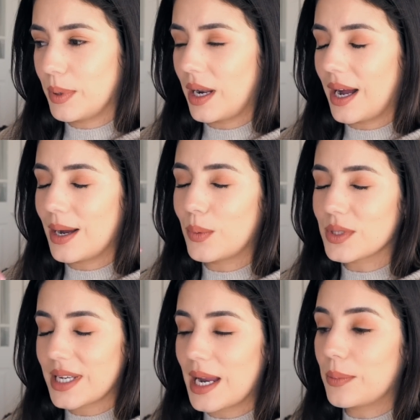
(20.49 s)
but I
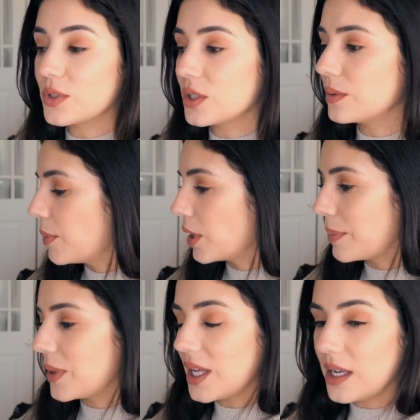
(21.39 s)
wasn't able to put
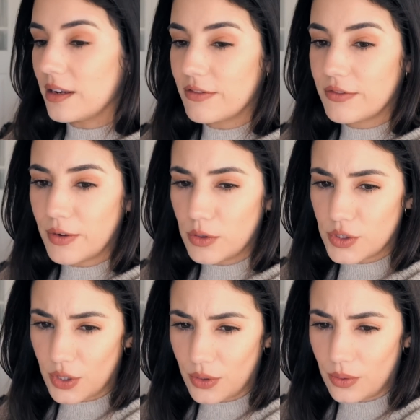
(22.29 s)
up the
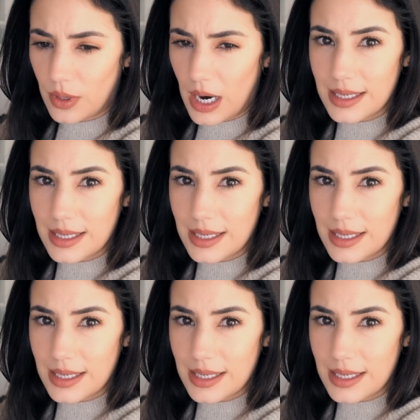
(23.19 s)
photo